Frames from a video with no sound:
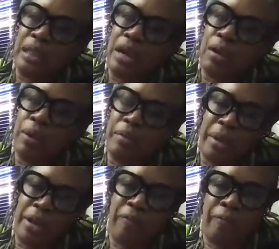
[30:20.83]
And I don't want to
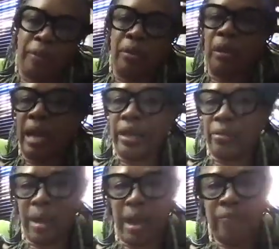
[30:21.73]
make you feel like
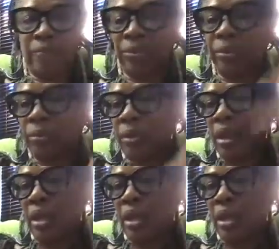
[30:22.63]
you have to,